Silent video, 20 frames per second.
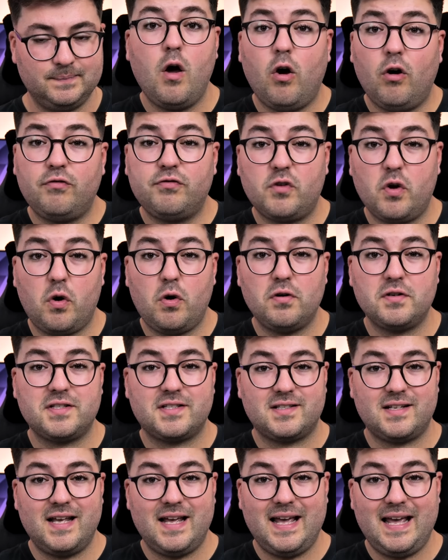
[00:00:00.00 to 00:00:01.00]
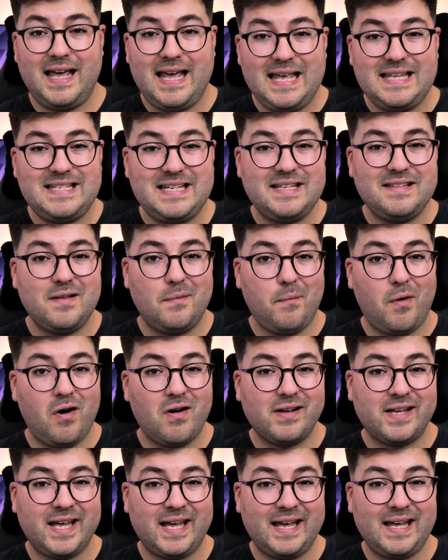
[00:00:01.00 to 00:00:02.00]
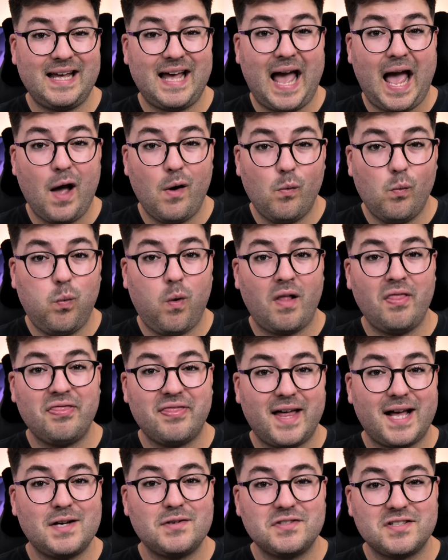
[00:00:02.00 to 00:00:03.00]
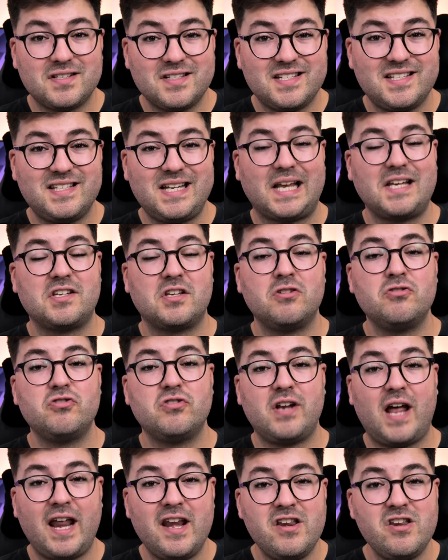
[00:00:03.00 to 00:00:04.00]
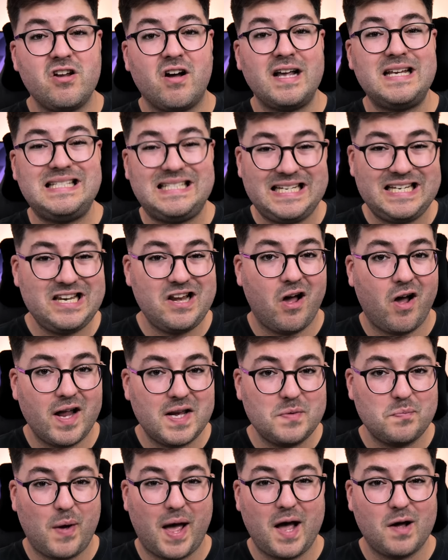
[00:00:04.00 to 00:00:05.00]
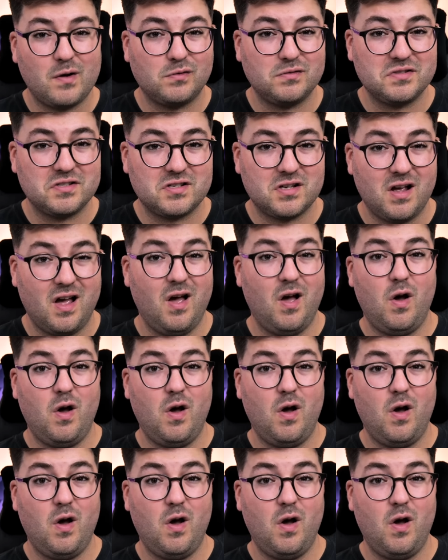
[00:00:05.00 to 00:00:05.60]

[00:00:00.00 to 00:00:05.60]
Of course, hitting the market at £1,699